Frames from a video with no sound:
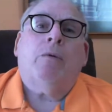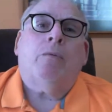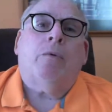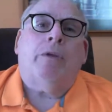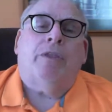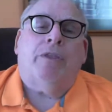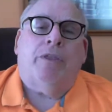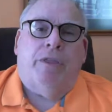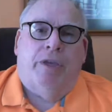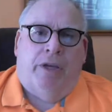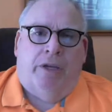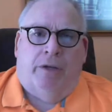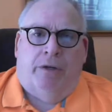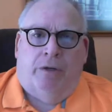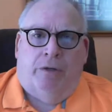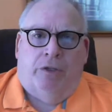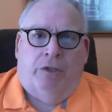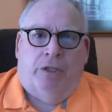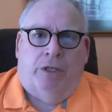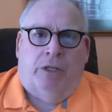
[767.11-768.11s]
with
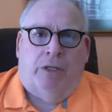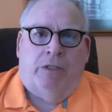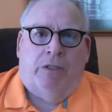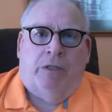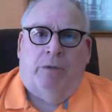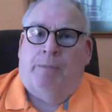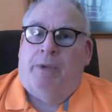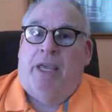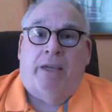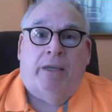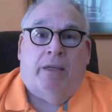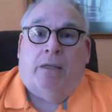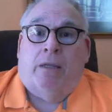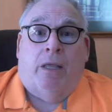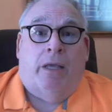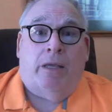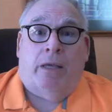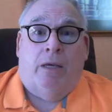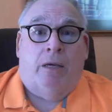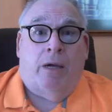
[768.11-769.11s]
thickeners in it to make it
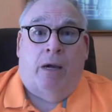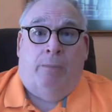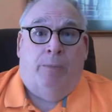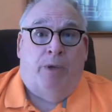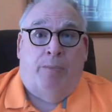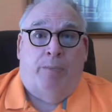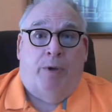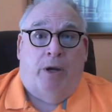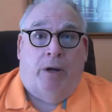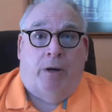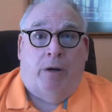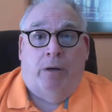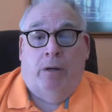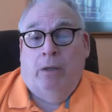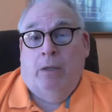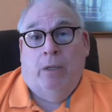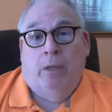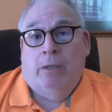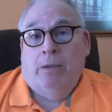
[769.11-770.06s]
like a gummy bear.